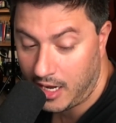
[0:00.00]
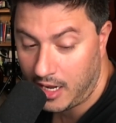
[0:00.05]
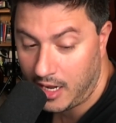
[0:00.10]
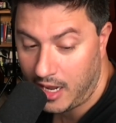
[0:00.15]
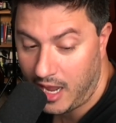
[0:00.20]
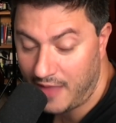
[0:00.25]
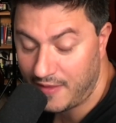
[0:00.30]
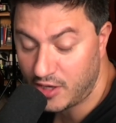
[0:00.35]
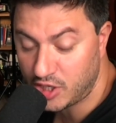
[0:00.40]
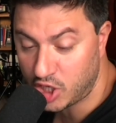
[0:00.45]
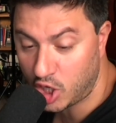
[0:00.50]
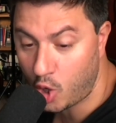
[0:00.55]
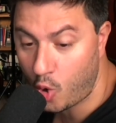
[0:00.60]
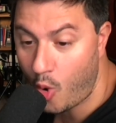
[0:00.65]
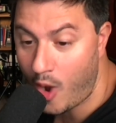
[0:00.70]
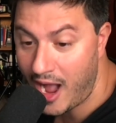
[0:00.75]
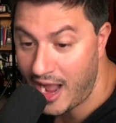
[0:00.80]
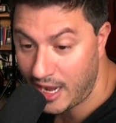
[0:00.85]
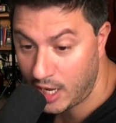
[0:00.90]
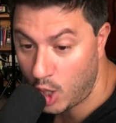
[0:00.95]
And there's a
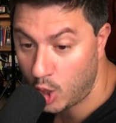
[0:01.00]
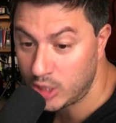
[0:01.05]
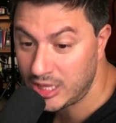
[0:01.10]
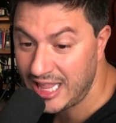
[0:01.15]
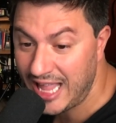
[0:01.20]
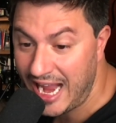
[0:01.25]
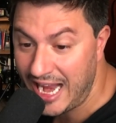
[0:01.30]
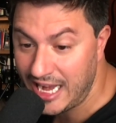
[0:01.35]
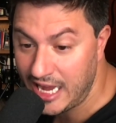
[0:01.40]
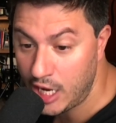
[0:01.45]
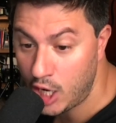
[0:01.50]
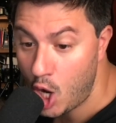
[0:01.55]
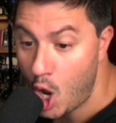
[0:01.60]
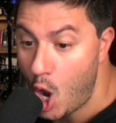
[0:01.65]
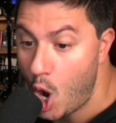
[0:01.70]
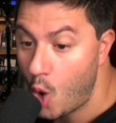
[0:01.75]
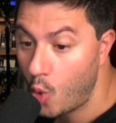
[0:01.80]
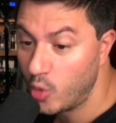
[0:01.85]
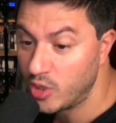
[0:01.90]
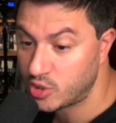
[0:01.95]
quiet old lady
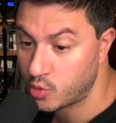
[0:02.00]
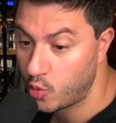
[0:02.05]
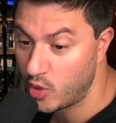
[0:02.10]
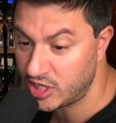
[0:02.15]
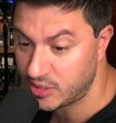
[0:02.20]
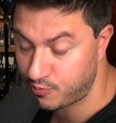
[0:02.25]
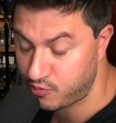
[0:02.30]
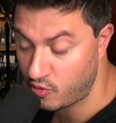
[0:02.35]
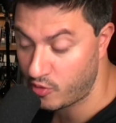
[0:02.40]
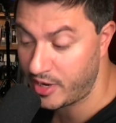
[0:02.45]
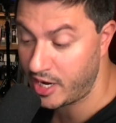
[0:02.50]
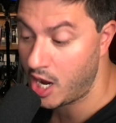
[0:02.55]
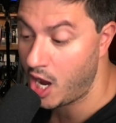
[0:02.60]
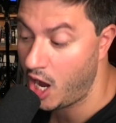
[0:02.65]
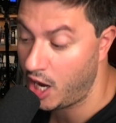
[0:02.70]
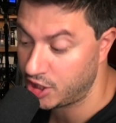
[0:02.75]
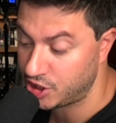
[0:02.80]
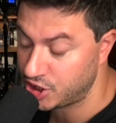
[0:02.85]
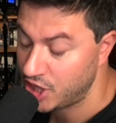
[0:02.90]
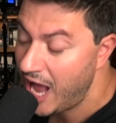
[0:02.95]
who was whispering
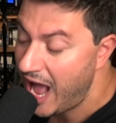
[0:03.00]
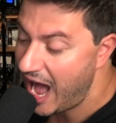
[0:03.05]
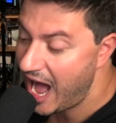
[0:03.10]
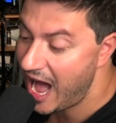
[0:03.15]
hush.